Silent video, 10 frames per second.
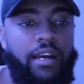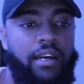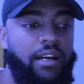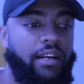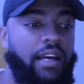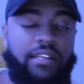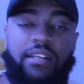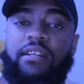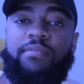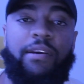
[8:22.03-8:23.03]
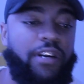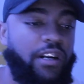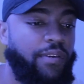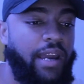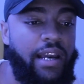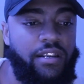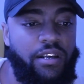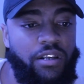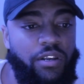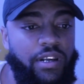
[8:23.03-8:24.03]
And that's in this motherfucking reaction.
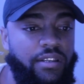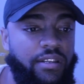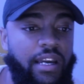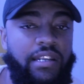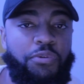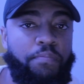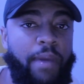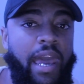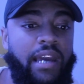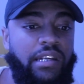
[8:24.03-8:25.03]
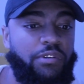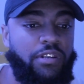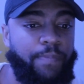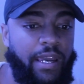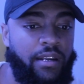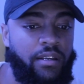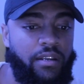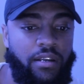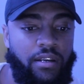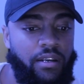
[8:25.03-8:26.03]
I don't know what else to say. She was bad. She was spitting.
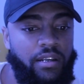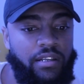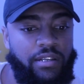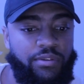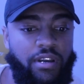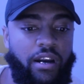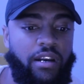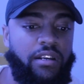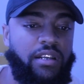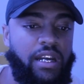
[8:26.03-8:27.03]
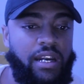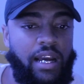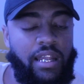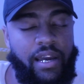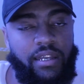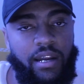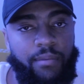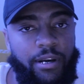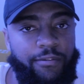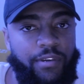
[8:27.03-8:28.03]
She was talking her shit, and I like that
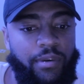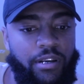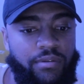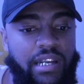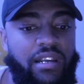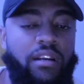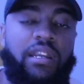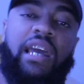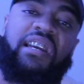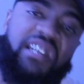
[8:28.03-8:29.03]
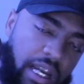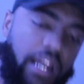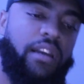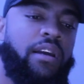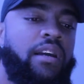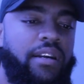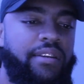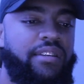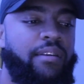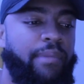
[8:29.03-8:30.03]
about females when they talk that shit,
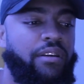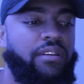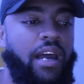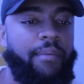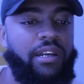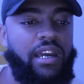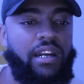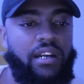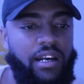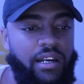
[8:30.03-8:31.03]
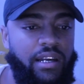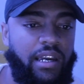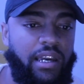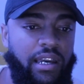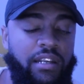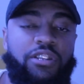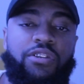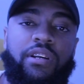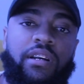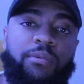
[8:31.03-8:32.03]
because it's a male-dominated
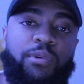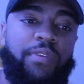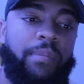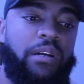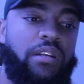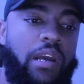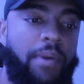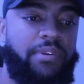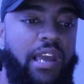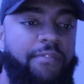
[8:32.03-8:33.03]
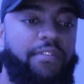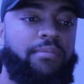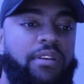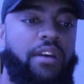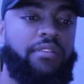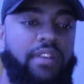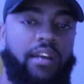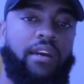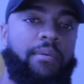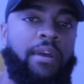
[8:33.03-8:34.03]
industry, and when females come up, stand for themselves,
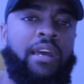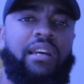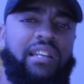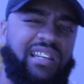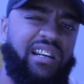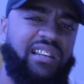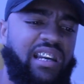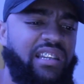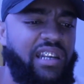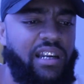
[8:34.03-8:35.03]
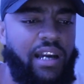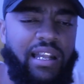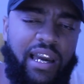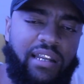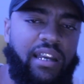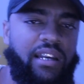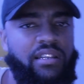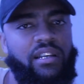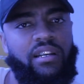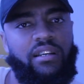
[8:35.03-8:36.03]
stand up, and talk that shit, I like that
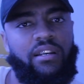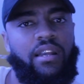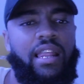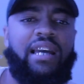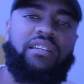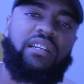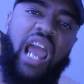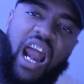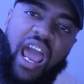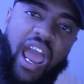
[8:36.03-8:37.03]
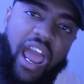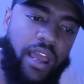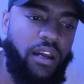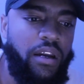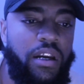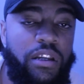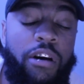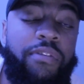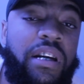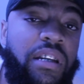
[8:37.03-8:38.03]
shit. Let's get at.
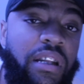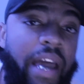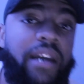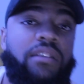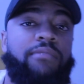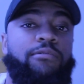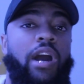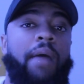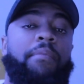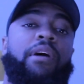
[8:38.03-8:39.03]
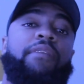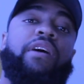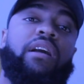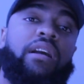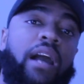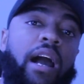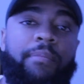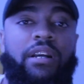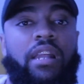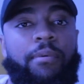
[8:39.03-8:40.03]
Don't forget to like, subscribe, and motherfucking
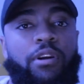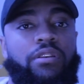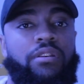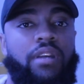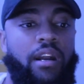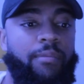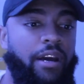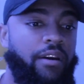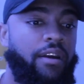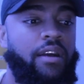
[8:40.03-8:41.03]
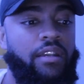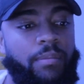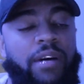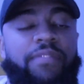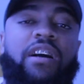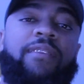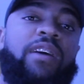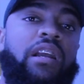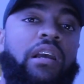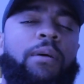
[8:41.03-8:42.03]
comment. Let me know what you thought about the motherfucking
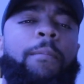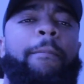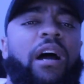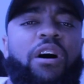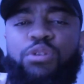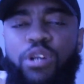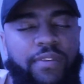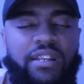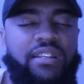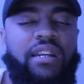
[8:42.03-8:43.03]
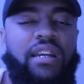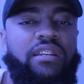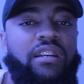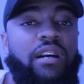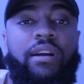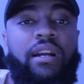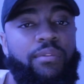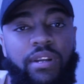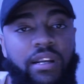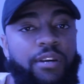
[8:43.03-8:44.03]
video. I don't know if I said that shit already. It
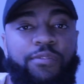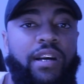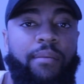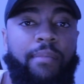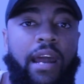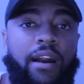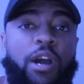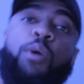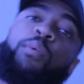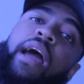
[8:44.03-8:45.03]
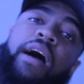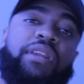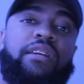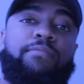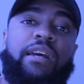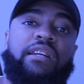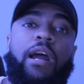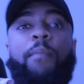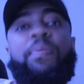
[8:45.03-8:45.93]
really don't fucking matter. We out this bitch, though.